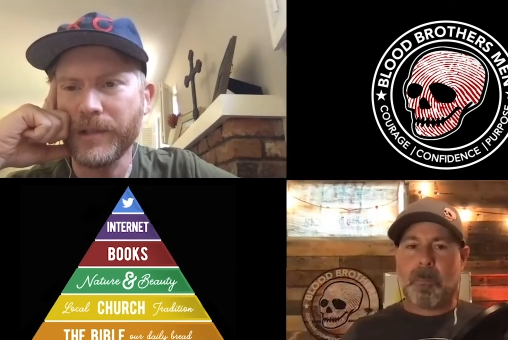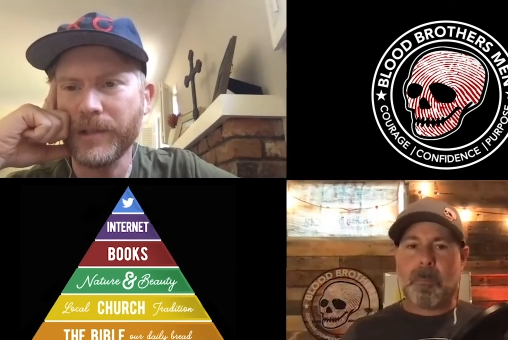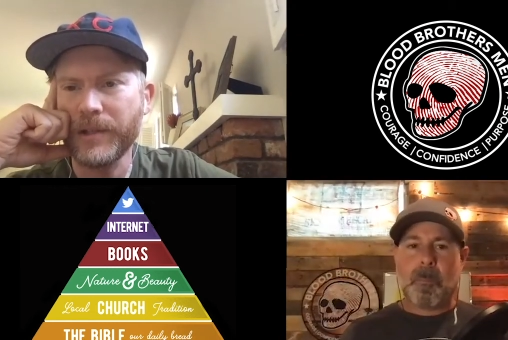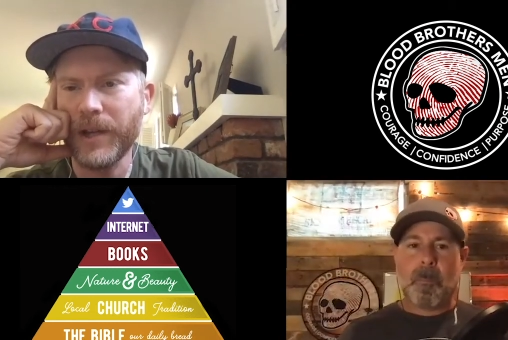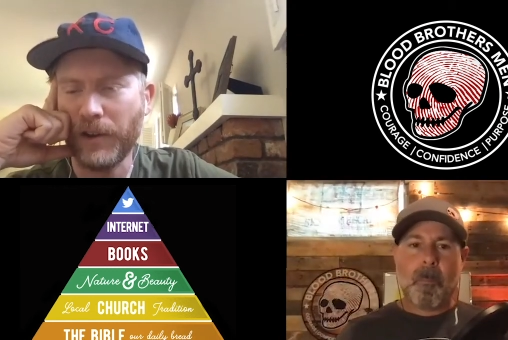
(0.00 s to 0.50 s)

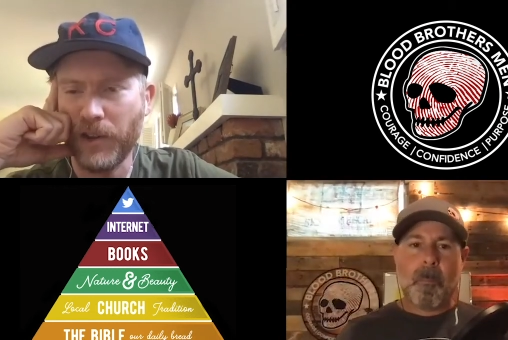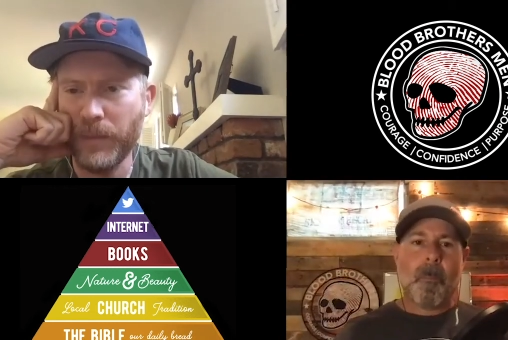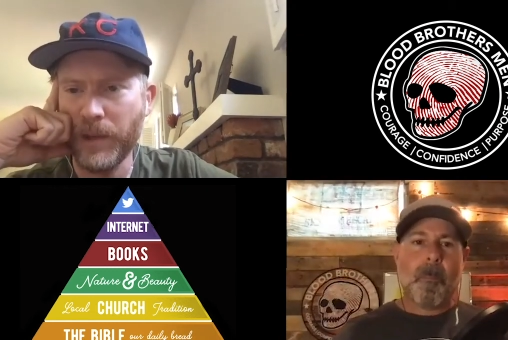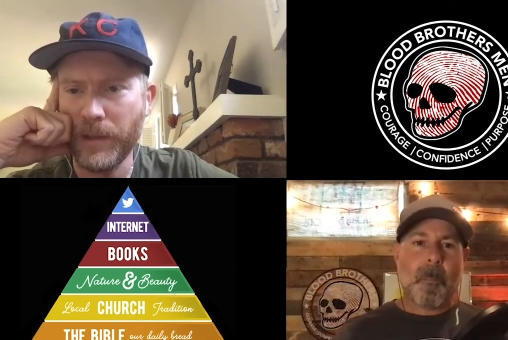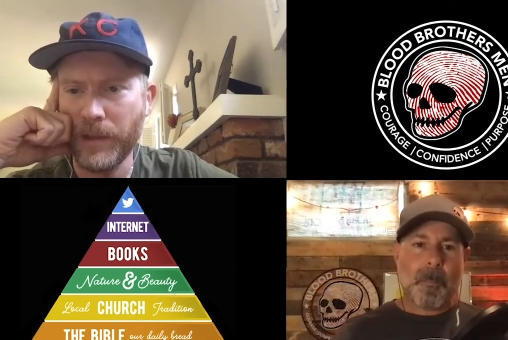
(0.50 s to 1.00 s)

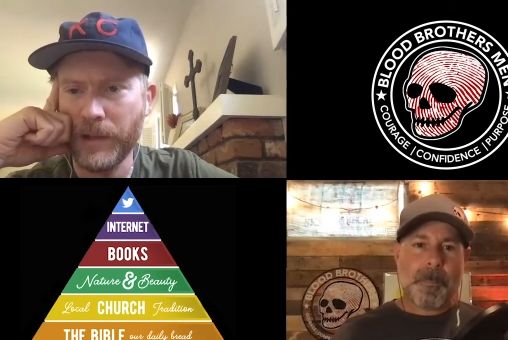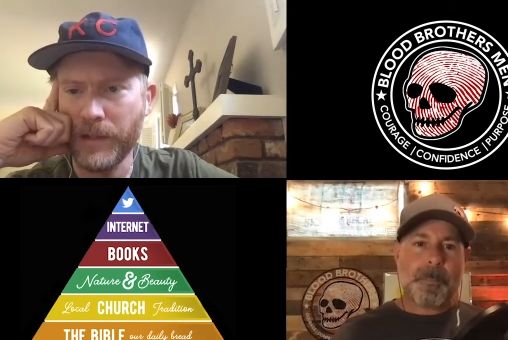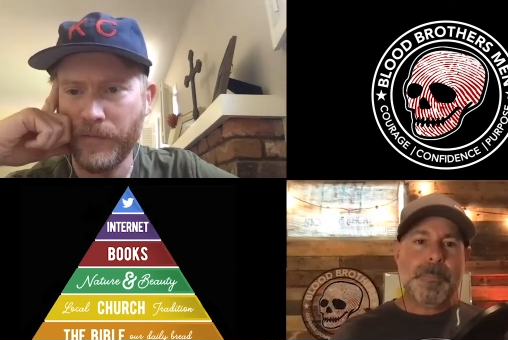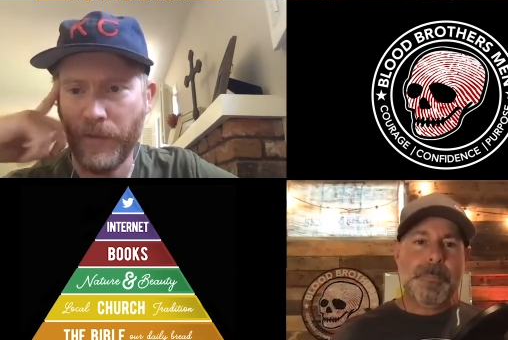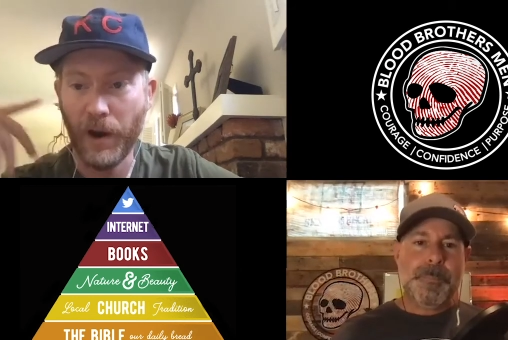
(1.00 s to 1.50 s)
Speaker 1: document that is
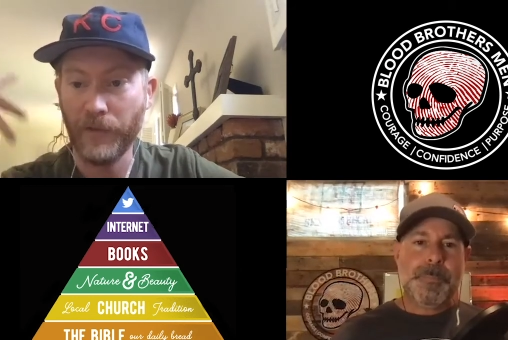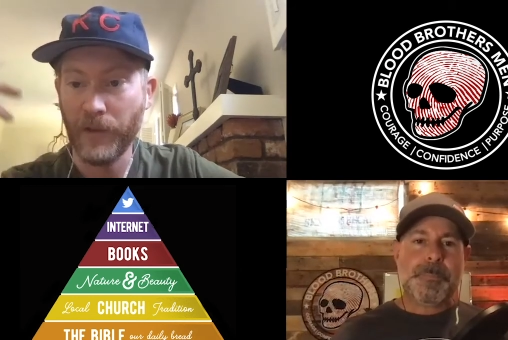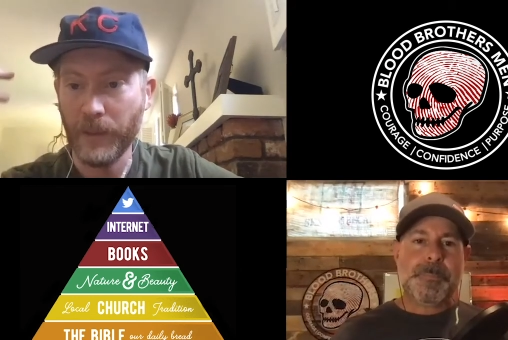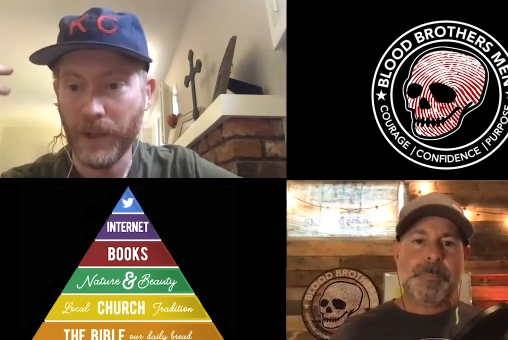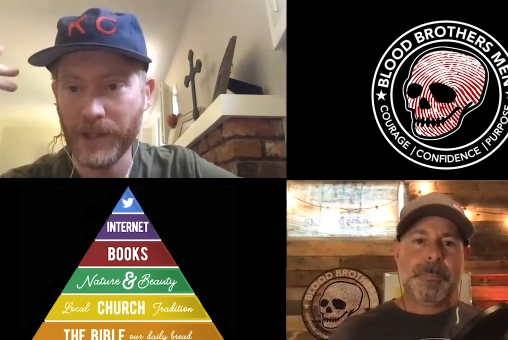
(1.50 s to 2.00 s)
far from
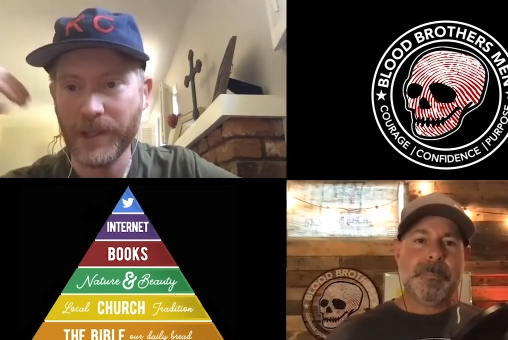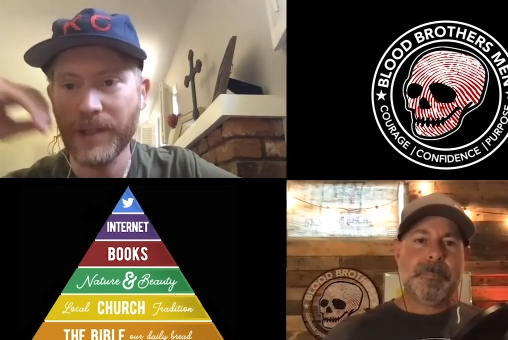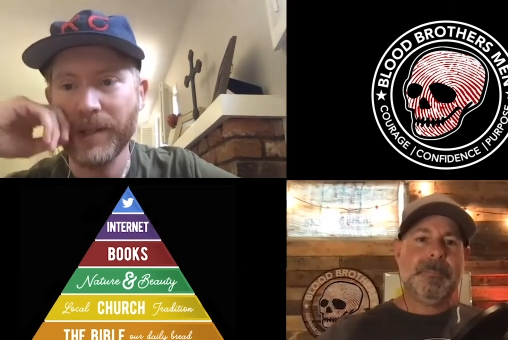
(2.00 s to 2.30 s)
us.